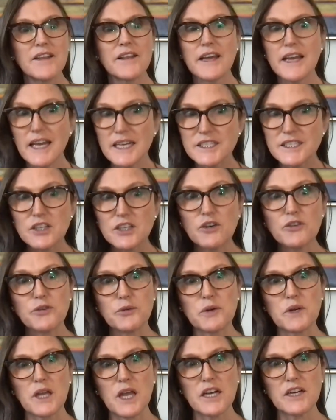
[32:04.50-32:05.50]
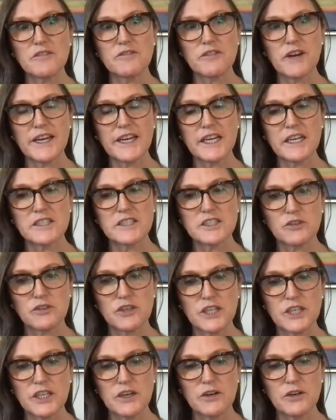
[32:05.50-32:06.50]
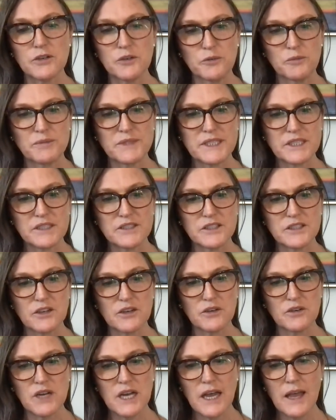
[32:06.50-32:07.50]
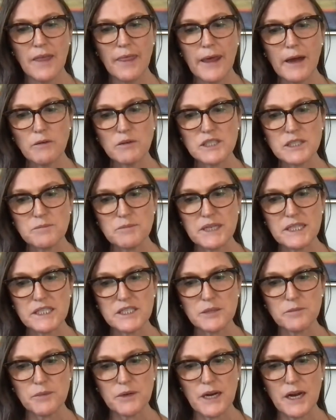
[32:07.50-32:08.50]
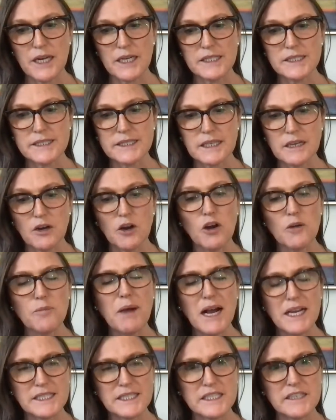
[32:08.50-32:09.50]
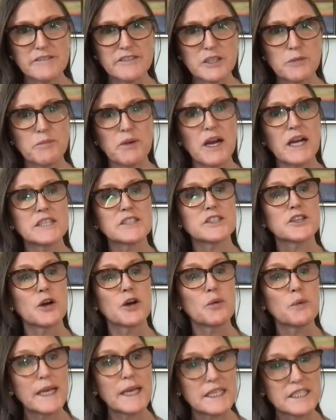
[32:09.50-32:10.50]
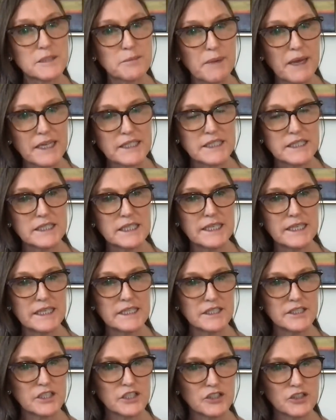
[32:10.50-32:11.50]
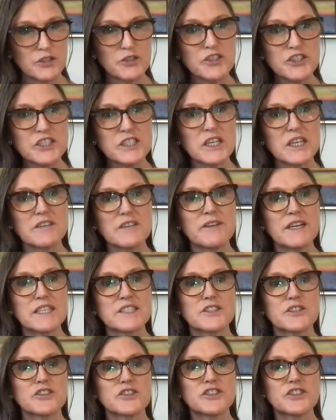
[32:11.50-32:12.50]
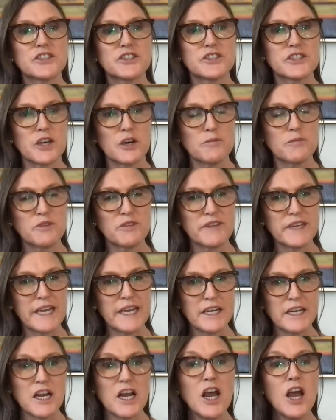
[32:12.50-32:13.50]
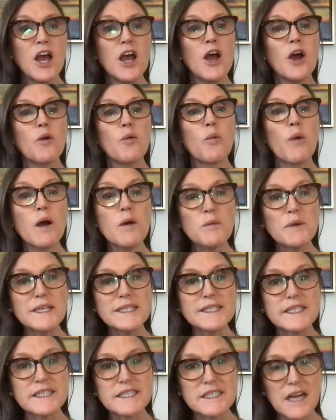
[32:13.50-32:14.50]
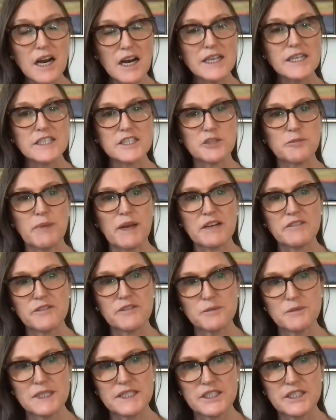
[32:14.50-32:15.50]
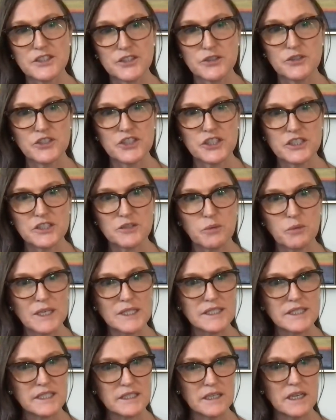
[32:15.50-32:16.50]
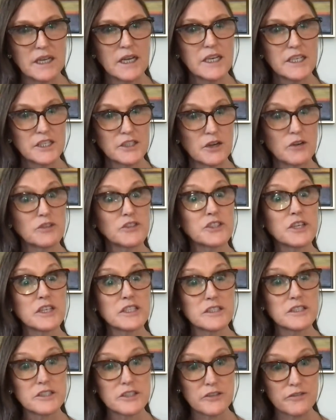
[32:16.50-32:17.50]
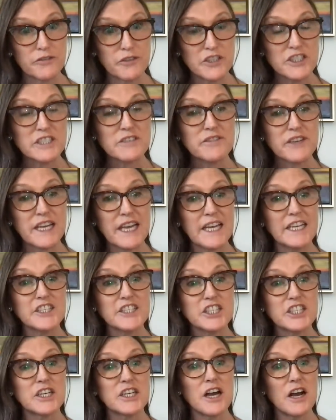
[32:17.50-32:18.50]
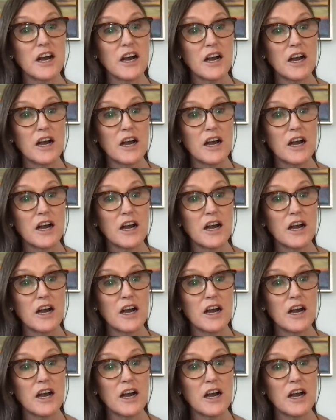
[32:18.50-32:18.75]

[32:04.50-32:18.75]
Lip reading: They had to go through a lot of regulatory hoops. So that was a big surprise, or a positive surprise, though we expected institutional investors to start moving in. What we did not expect from institutions was, you know, the diversification